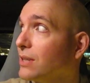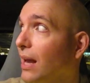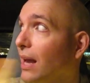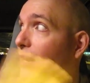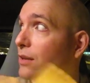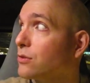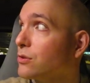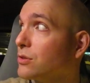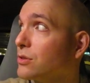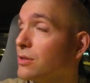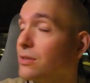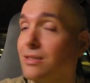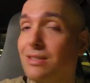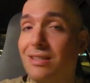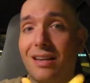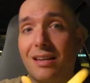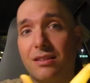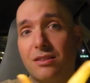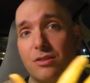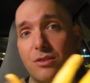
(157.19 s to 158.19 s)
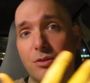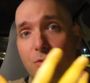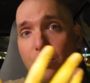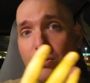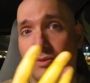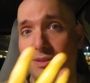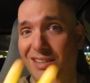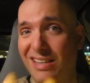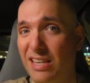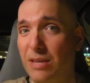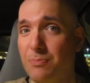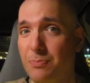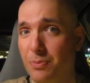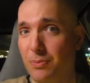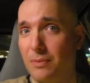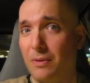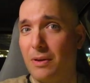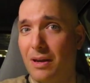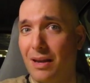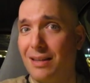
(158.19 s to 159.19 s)
actresses tend to keep
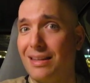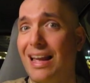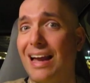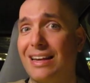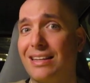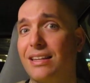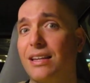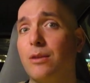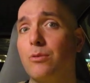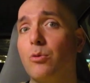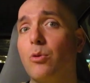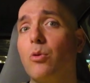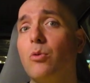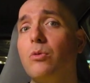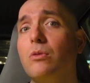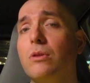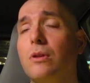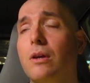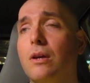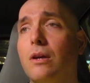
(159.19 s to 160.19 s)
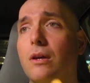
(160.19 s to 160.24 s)
an acting role